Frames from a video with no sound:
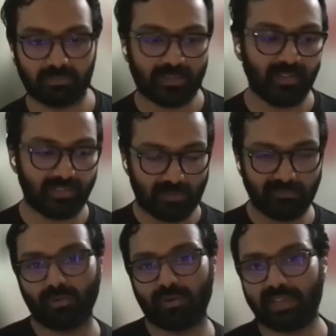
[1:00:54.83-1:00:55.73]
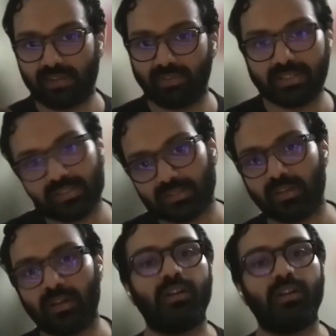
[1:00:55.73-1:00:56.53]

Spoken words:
At that time, Floating Canvas